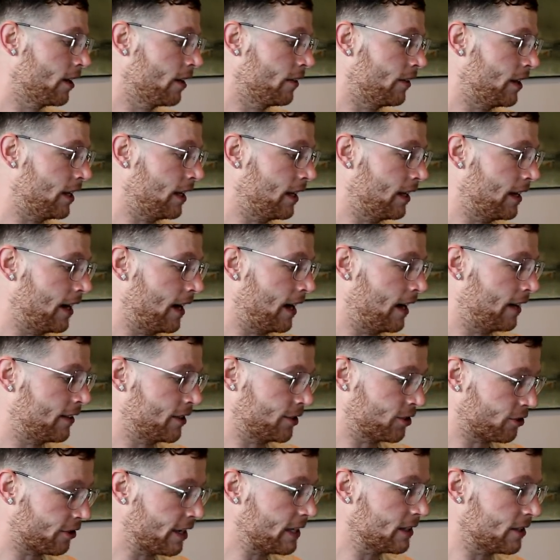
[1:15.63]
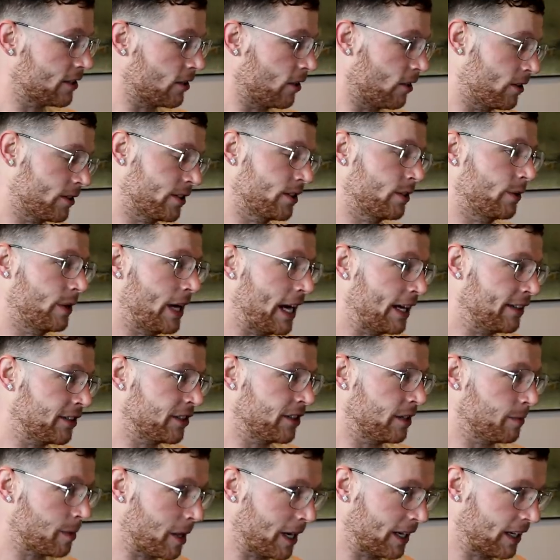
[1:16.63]
The uh, the screen's gone, so an
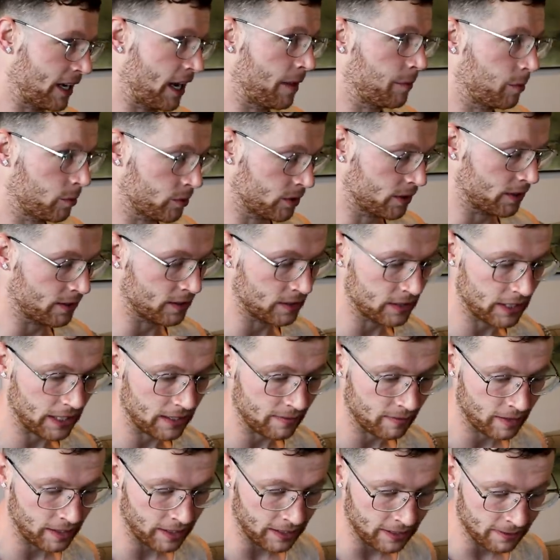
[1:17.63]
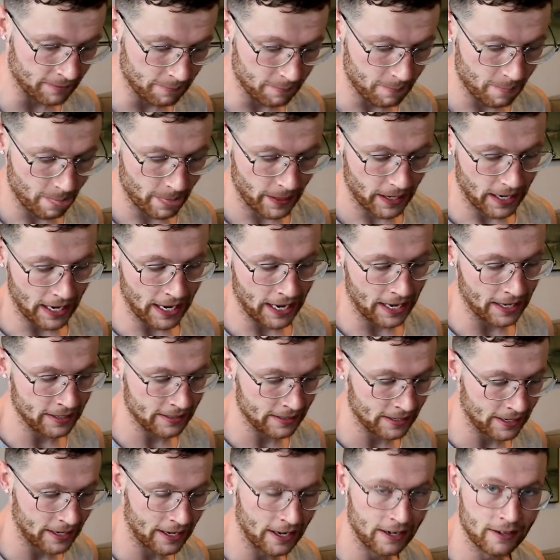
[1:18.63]
HDMI cable's to the TV, and
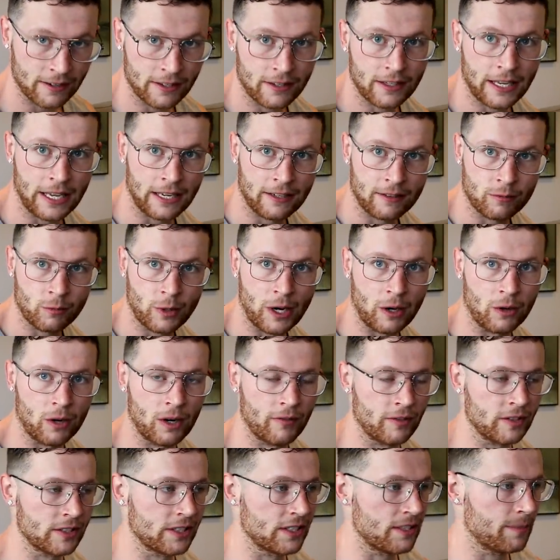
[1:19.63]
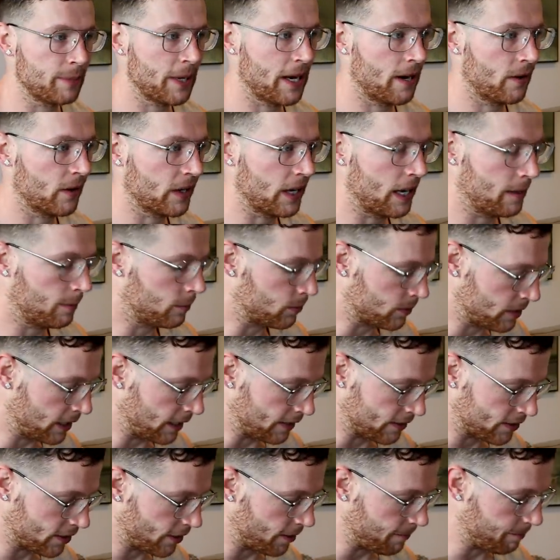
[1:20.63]
uh, and well, obviously the power cable's there.
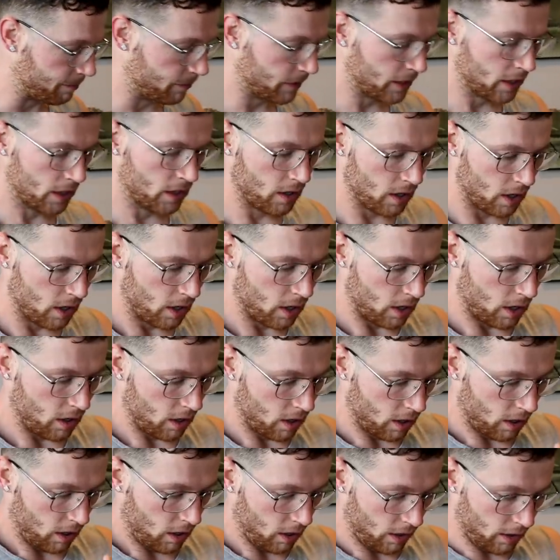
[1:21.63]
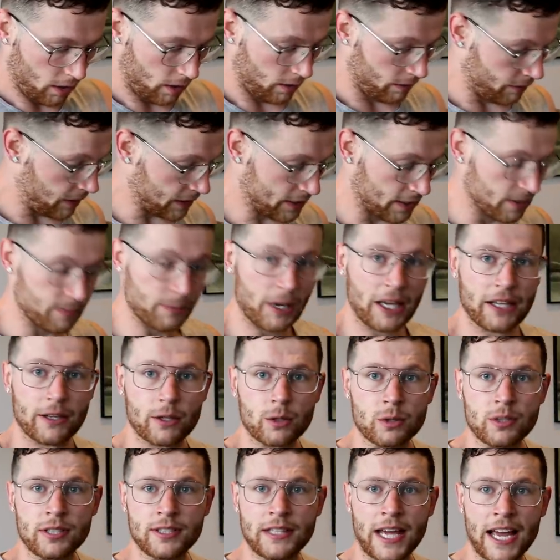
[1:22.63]
So this is my
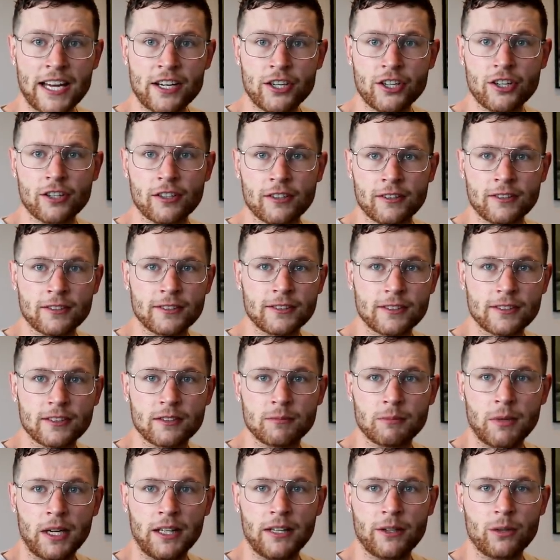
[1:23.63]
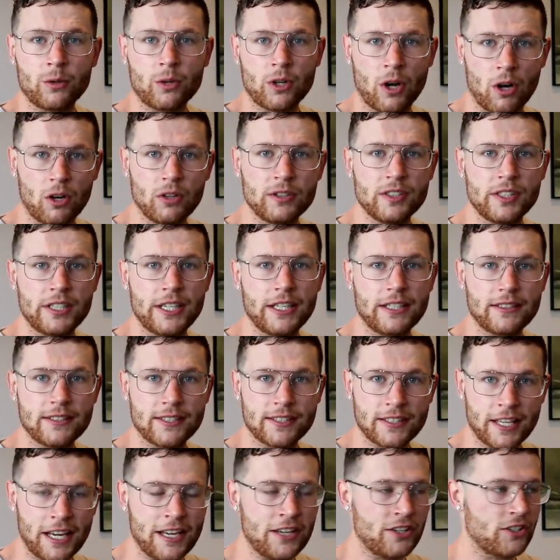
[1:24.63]
little station, my little content
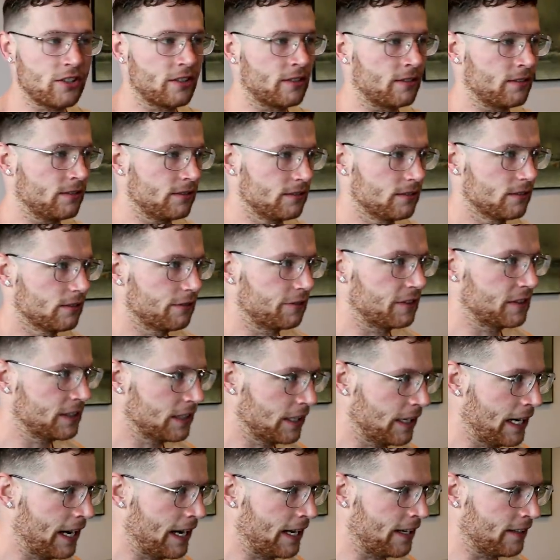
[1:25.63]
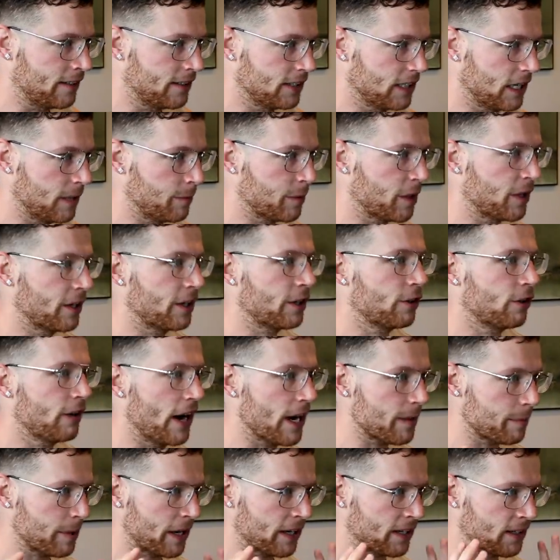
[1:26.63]
station for today. And we're going to
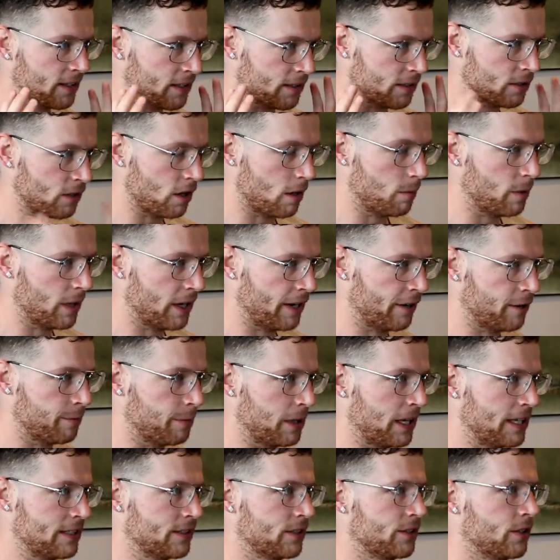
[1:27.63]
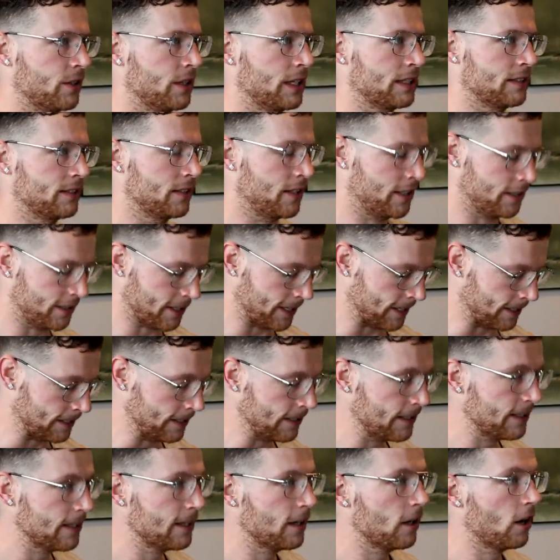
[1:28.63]
crack back into the top 100 players of 2019.
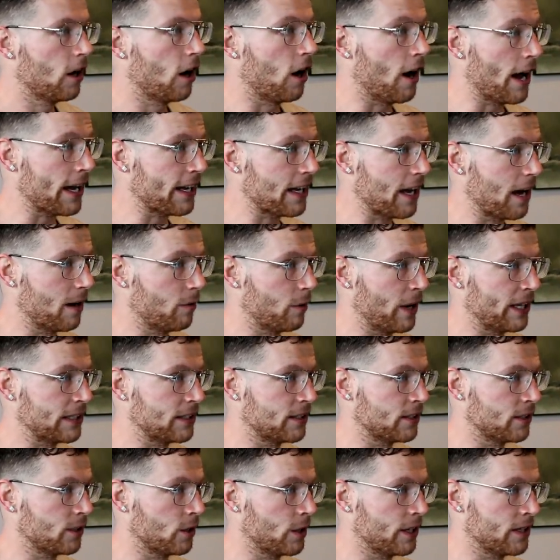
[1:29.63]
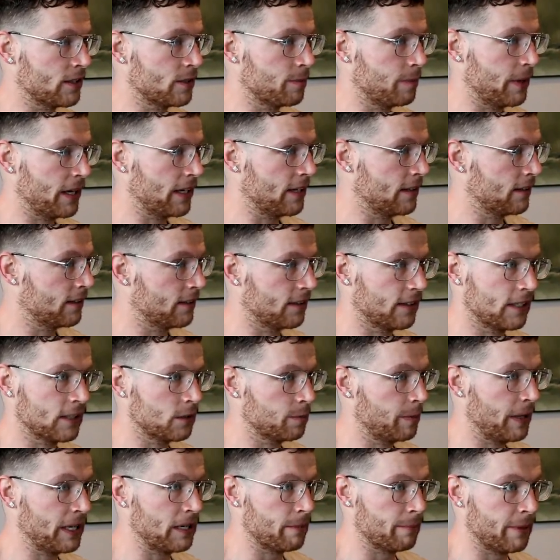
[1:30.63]
I can't wait to do it. It's been, it's
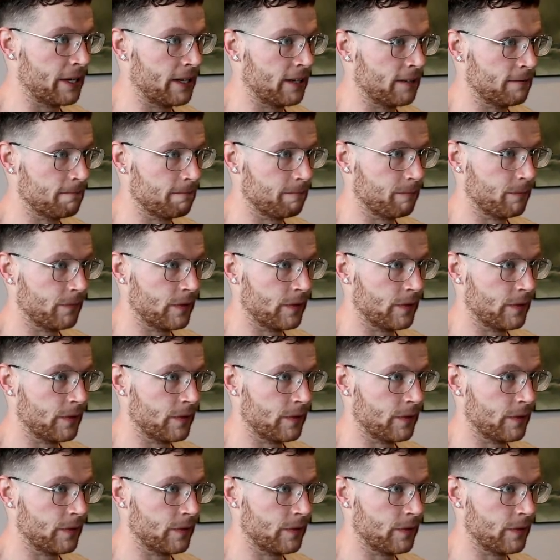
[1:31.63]
been a minute.